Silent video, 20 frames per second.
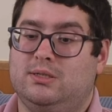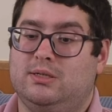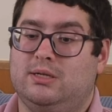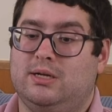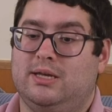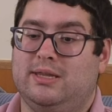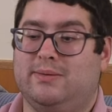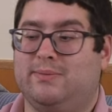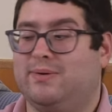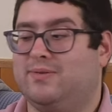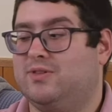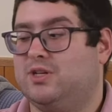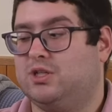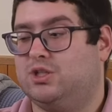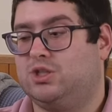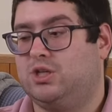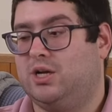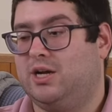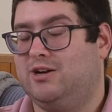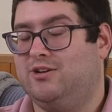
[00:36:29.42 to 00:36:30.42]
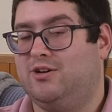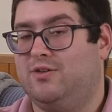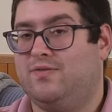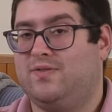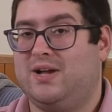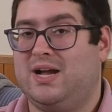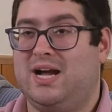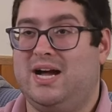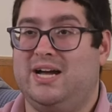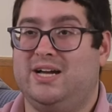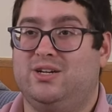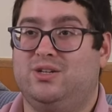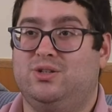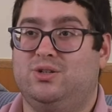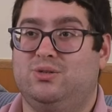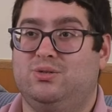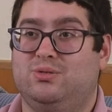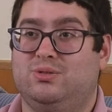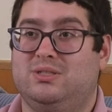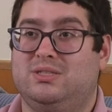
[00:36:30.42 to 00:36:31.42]
and then we have the sheriff guy
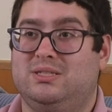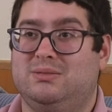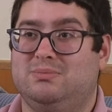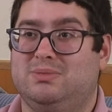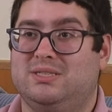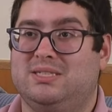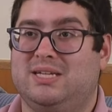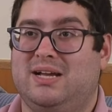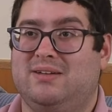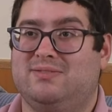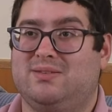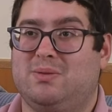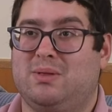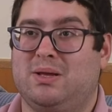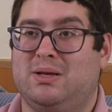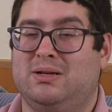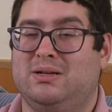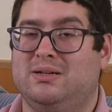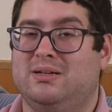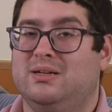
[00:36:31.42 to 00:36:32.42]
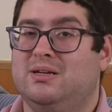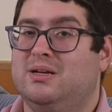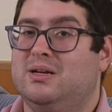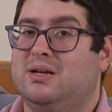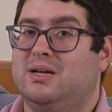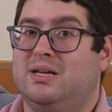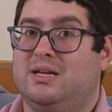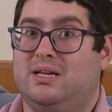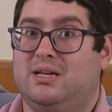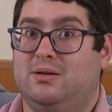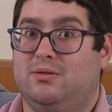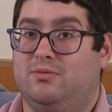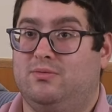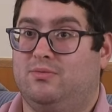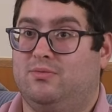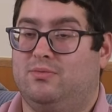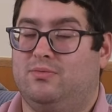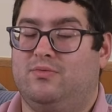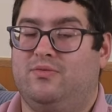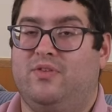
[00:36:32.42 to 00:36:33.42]
who seems to have something
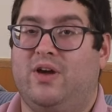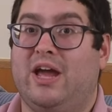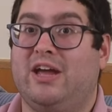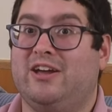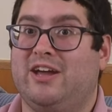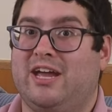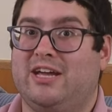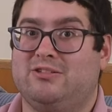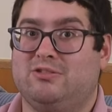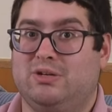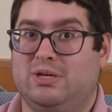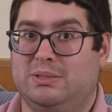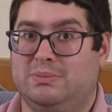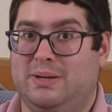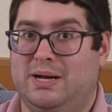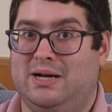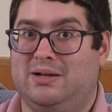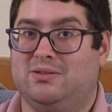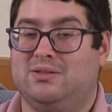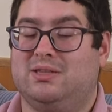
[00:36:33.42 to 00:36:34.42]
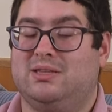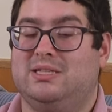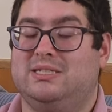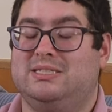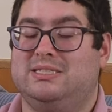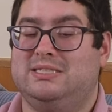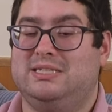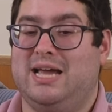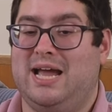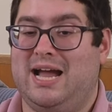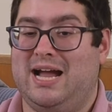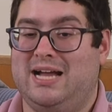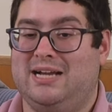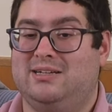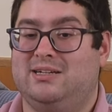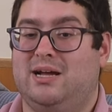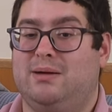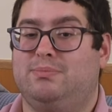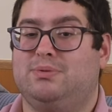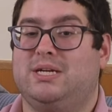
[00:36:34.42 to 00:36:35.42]
very angry about the dad
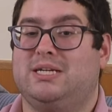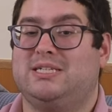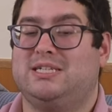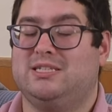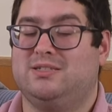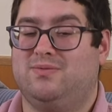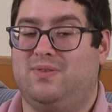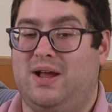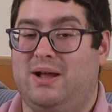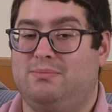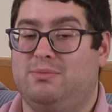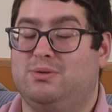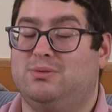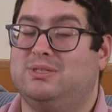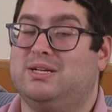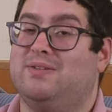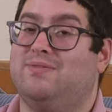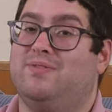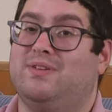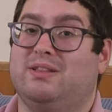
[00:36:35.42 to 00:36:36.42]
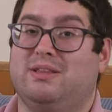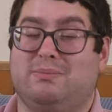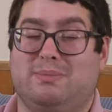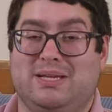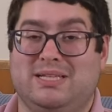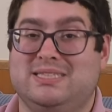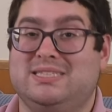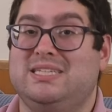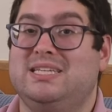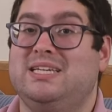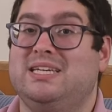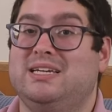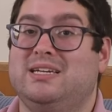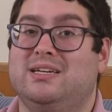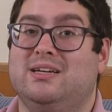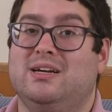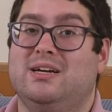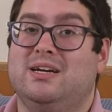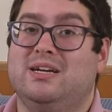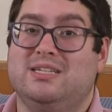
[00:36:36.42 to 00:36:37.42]
not protecting his family, which I have feeling means
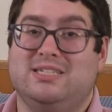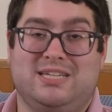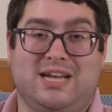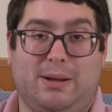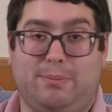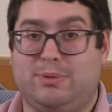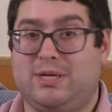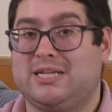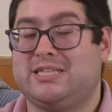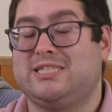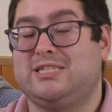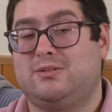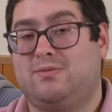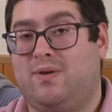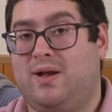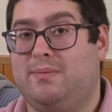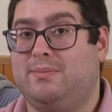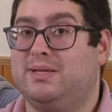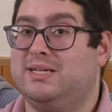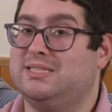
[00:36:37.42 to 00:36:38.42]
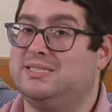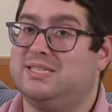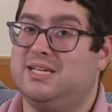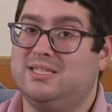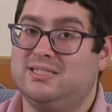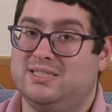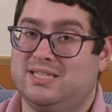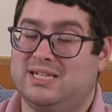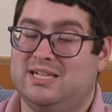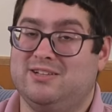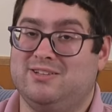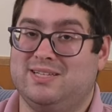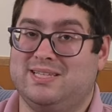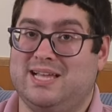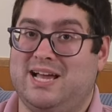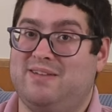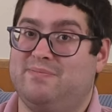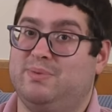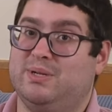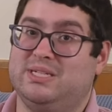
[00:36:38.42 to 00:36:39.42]
he did not protect his family. His son's clearly
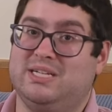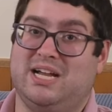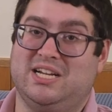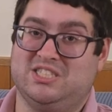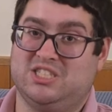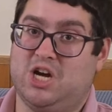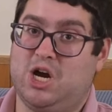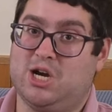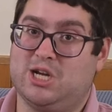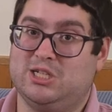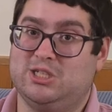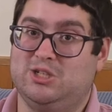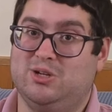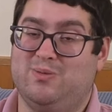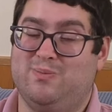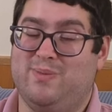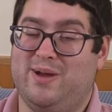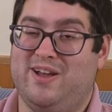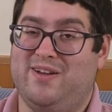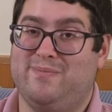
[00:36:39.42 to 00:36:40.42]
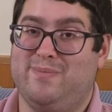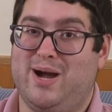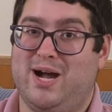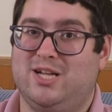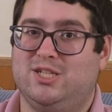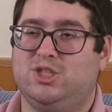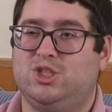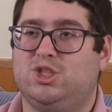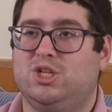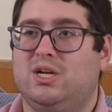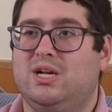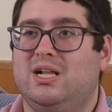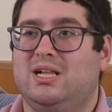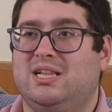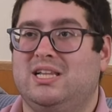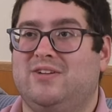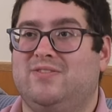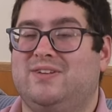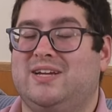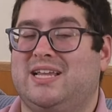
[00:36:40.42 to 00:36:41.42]
alive, but not talking to him very much,
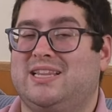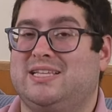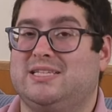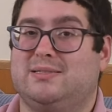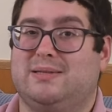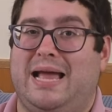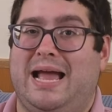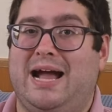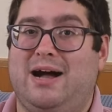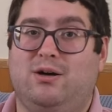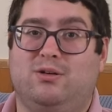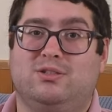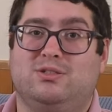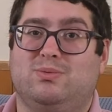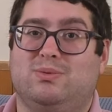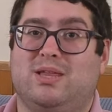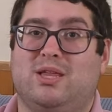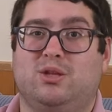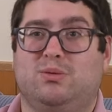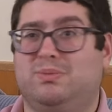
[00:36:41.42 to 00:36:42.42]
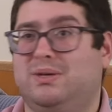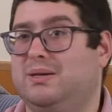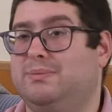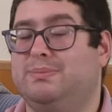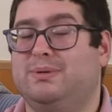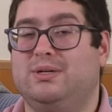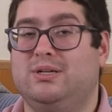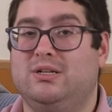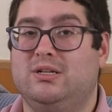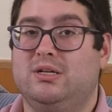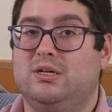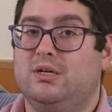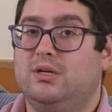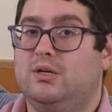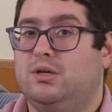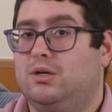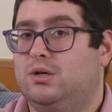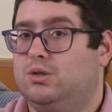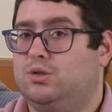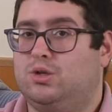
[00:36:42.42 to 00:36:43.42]
living at this house with other people.
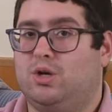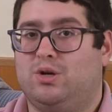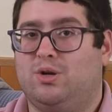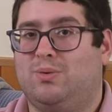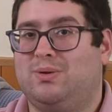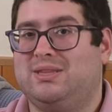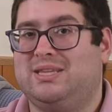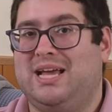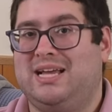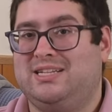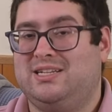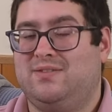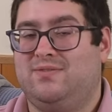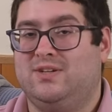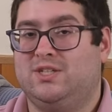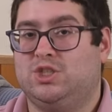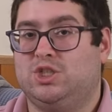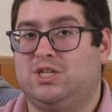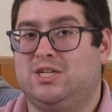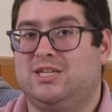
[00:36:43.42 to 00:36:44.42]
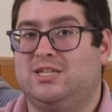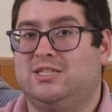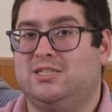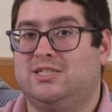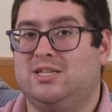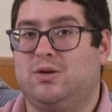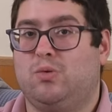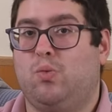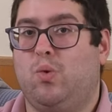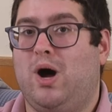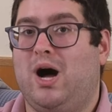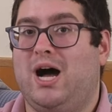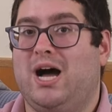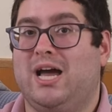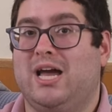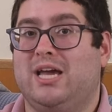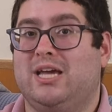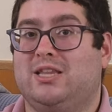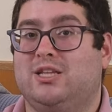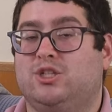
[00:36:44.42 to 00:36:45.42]
Don't know what that division is and
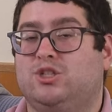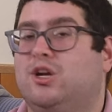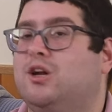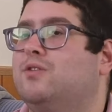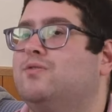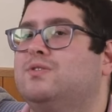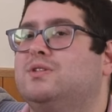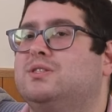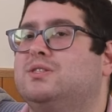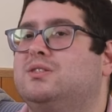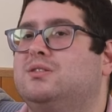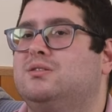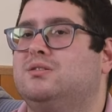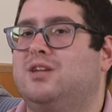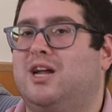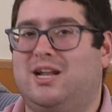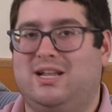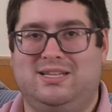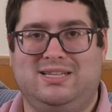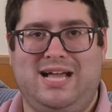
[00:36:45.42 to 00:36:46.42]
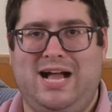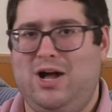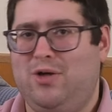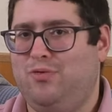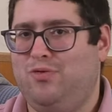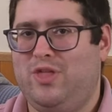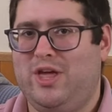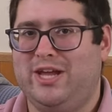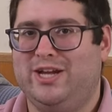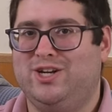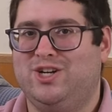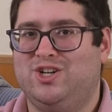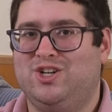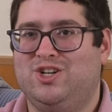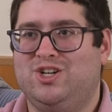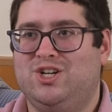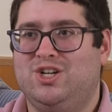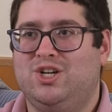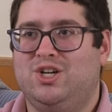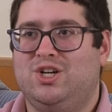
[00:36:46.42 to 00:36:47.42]
why the sheriff is not allowed there
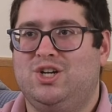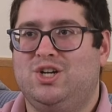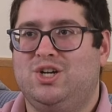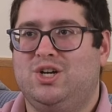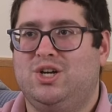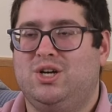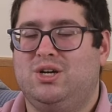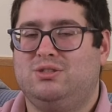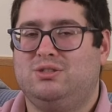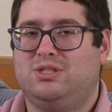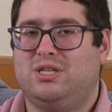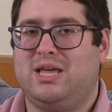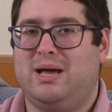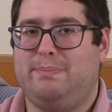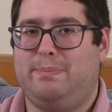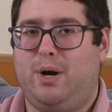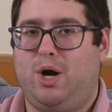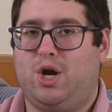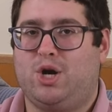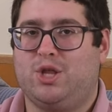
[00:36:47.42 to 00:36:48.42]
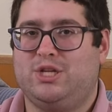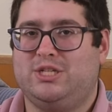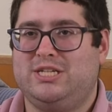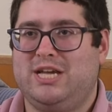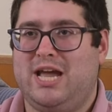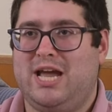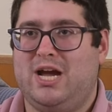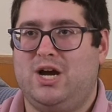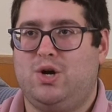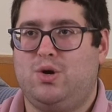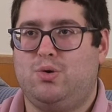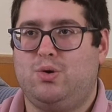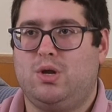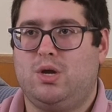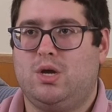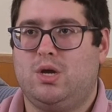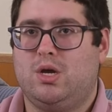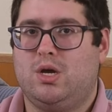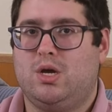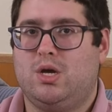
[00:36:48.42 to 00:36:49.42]
to that part of the town.
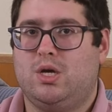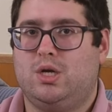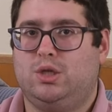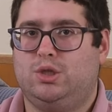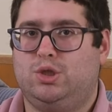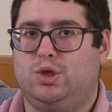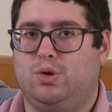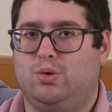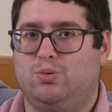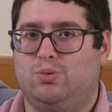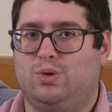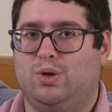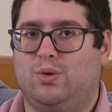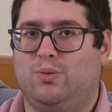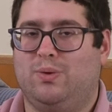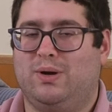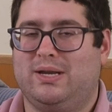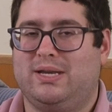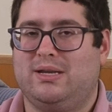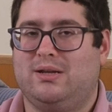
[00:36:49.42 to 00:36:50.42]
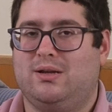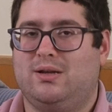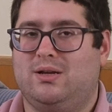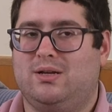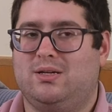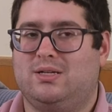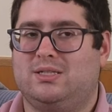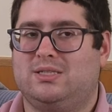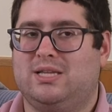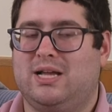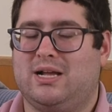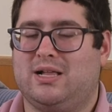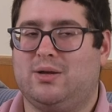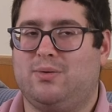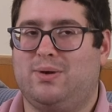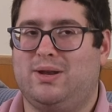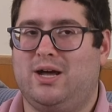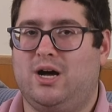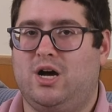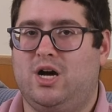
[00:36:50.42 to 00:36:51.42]
Don't know what exactly
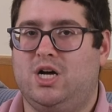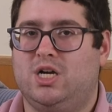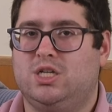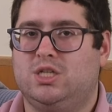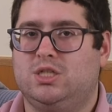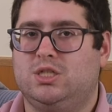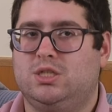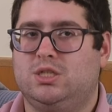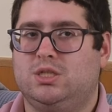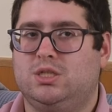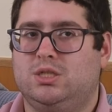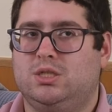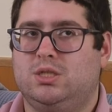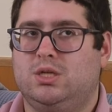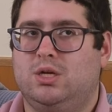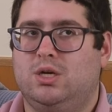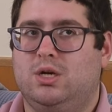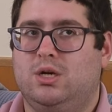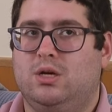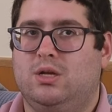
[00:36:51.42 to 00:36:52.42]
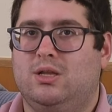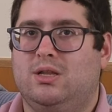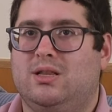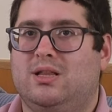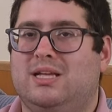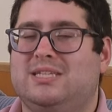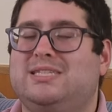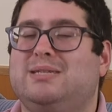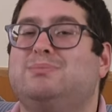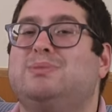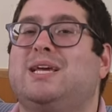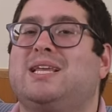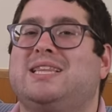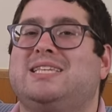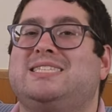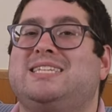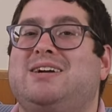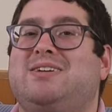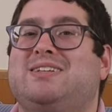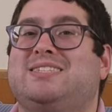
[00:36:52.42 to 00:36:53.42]
went on. It seems like
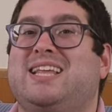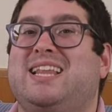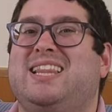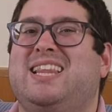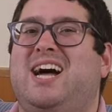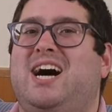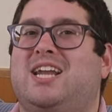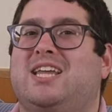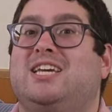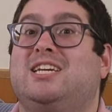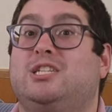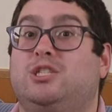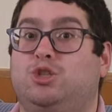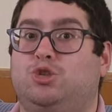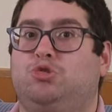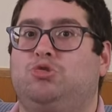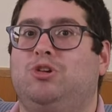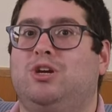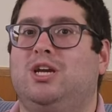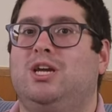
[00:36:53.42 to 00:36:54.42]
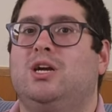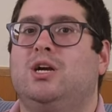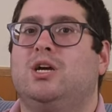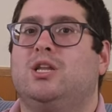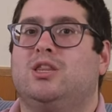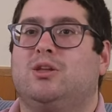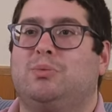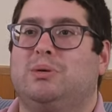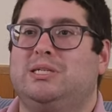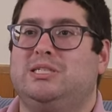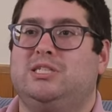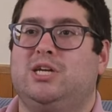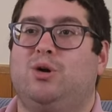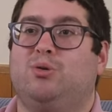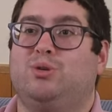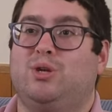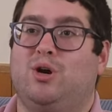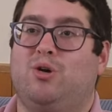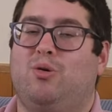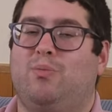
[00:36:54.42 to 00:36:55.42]
this town has a lot of history that we
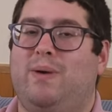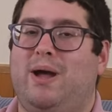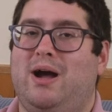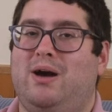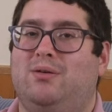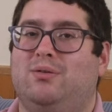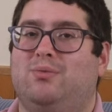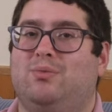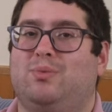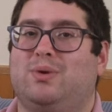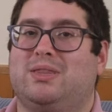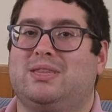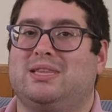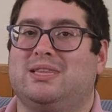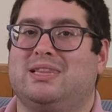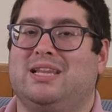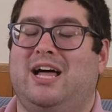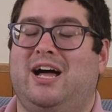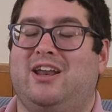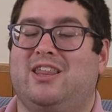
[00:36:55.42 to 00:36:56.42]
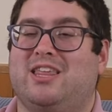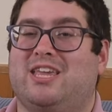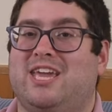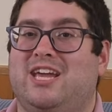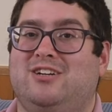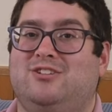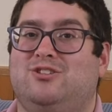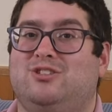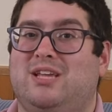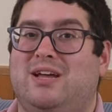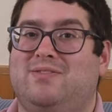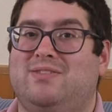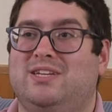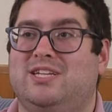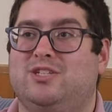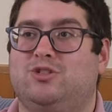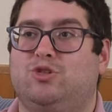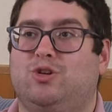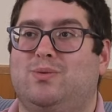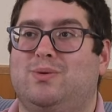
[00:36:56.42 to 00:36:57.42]
don't know about, with a lot of the characters having
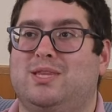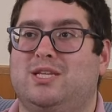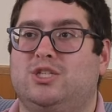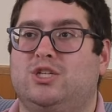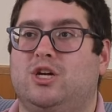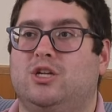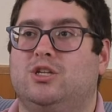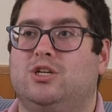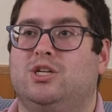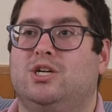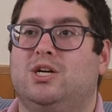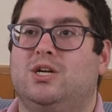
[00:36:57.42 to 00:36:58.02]
history with each other